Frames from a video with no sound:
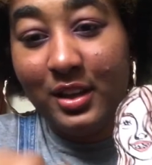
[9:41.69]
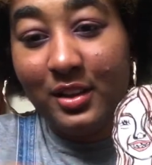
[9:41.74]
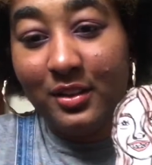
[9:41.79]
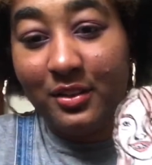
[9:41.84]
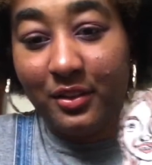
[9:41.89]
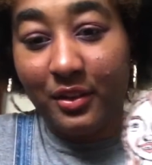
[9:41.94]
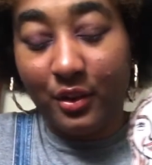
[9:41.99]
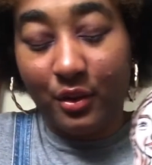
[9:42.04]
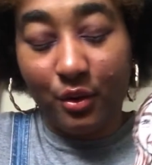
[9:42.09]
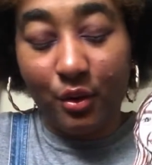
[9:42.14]

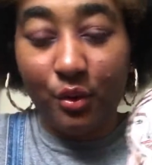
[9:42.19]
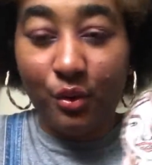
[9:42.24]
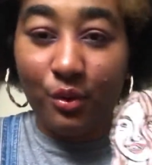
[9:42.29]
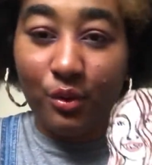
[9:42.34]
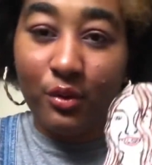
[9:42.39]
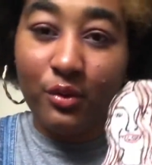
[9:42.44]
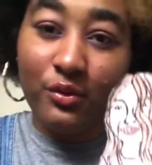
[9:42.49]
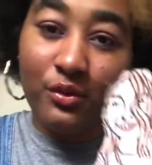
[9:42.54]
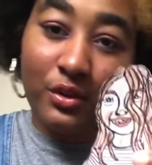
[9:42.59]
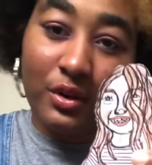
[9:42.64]
the
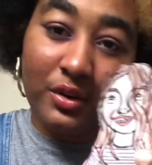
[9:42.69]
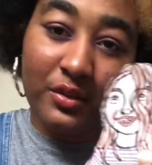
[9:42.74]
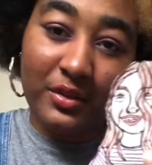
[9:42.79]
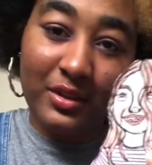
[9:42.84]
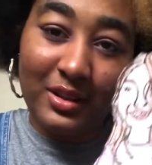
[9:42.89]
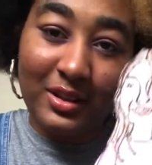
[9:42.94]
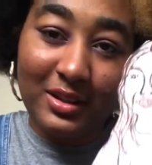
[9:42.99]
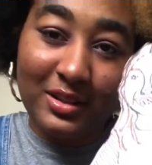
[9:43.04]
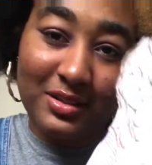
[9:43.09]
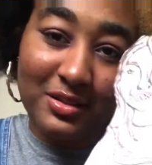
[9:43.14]
curve of it
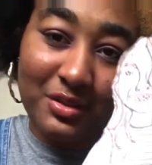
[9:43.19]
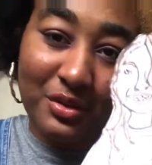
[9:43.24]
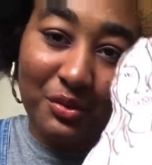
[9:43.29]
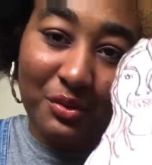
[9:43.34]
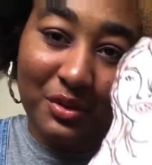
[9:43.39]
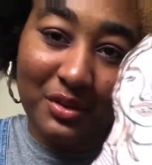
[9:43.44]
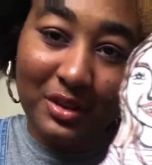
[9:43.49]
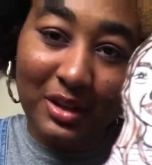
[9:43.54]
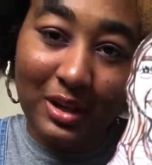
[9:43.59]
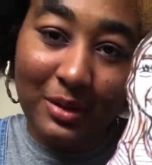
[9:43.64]
is going
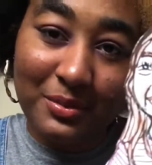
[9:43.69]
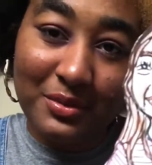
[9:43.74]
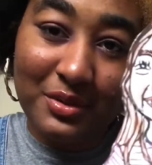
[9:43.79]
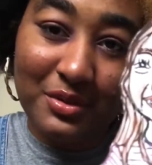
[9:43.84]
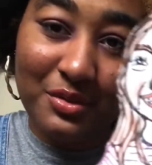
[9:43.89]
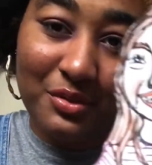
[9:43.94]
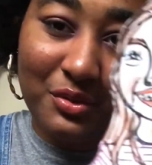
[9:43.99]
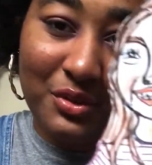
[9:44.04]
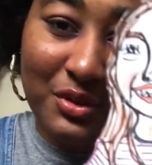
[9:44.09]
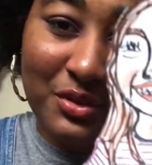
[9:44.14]
the opposite
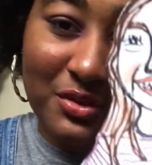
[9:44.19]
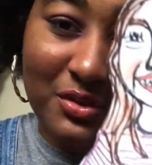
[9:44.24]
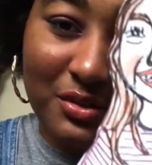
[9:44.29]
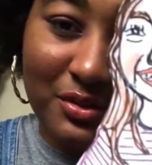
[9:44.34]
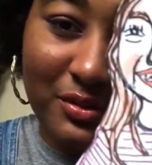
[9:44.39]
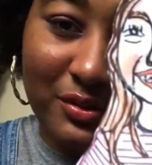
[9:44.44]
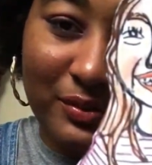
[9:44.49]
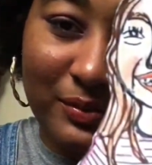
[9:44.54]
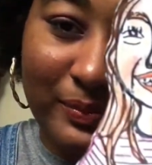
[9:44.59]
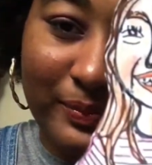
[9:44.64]
direction.